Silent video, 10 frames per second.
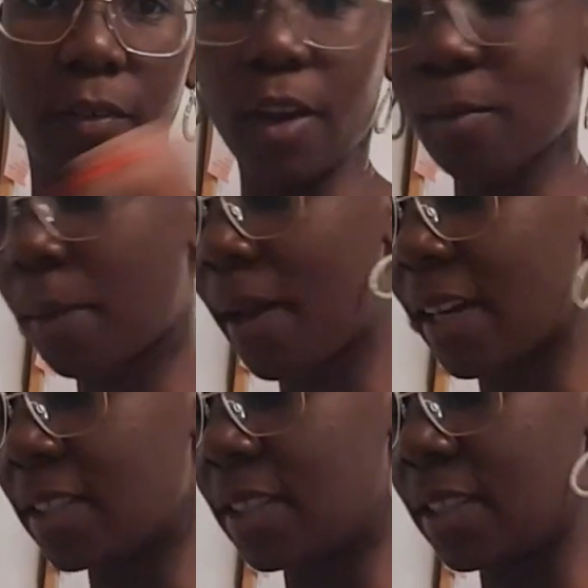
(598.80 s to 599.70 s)
Found my
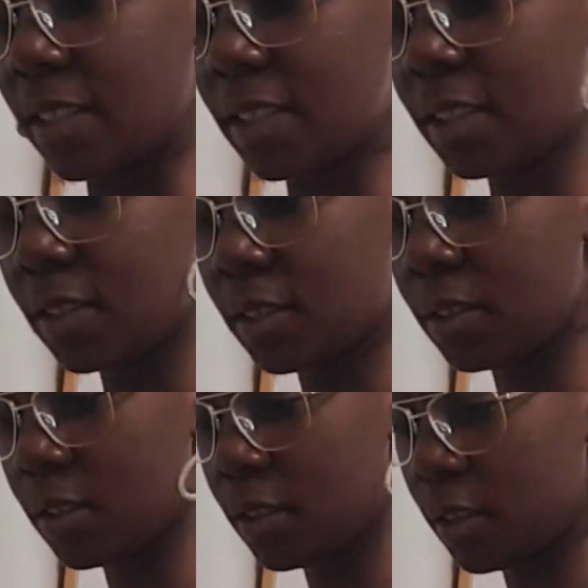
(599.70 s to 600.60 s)
Maggi seasoning,
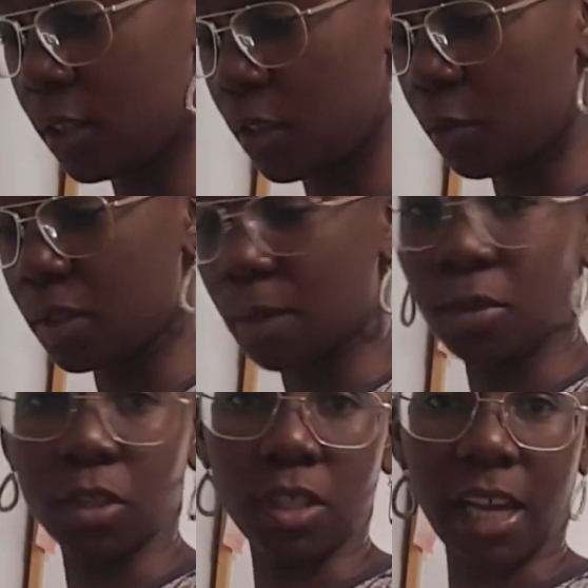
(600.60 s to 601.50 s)
which I'm
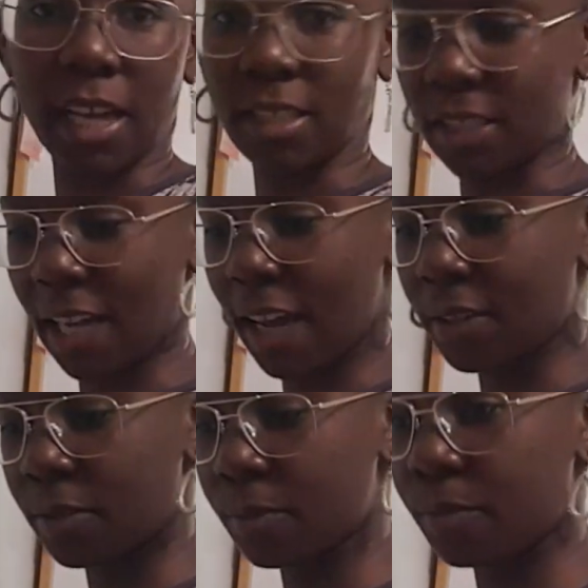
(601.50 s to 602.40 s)
just going to add in
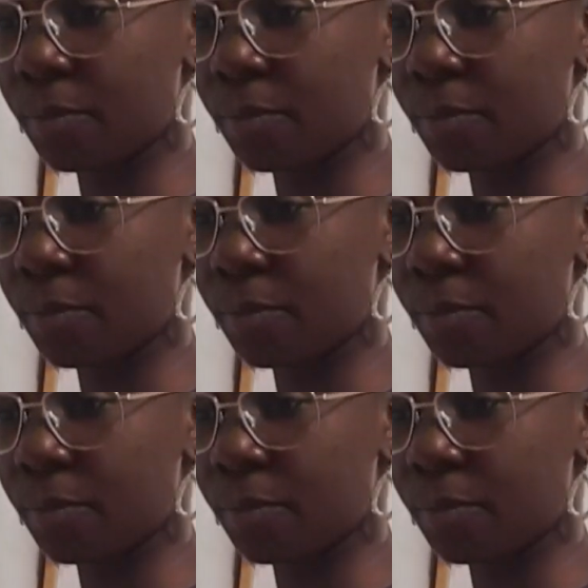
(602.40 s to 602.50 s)
now.